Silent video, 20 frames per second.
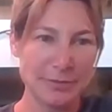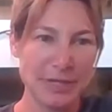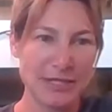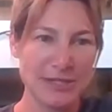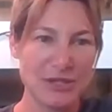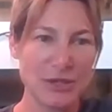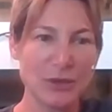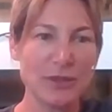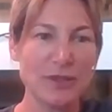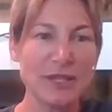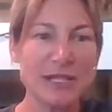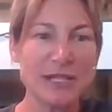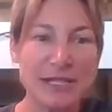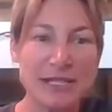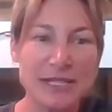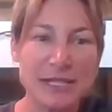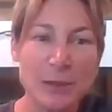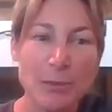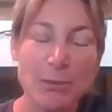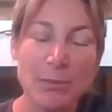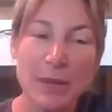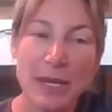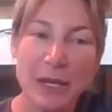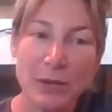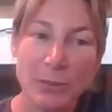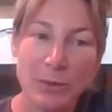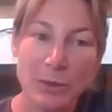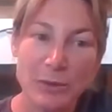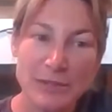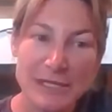So this is a
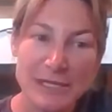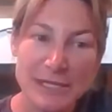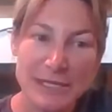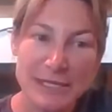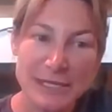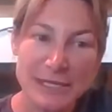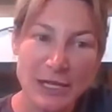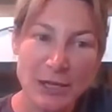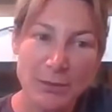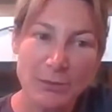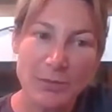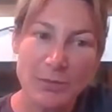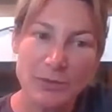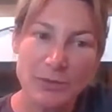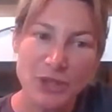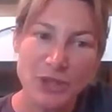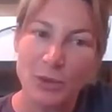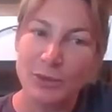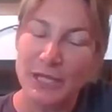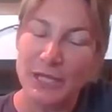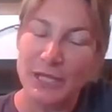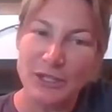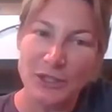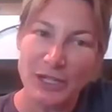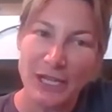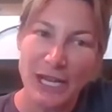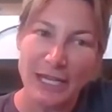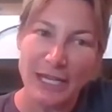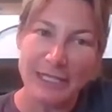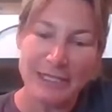big root system. Don't let your
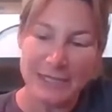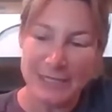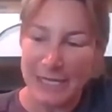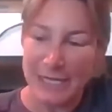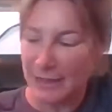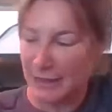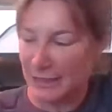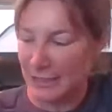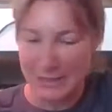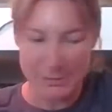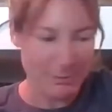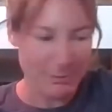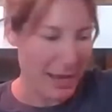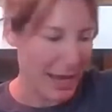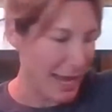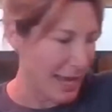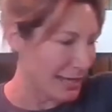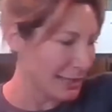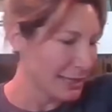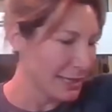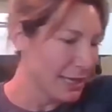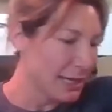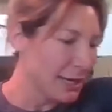cuttings get this bad.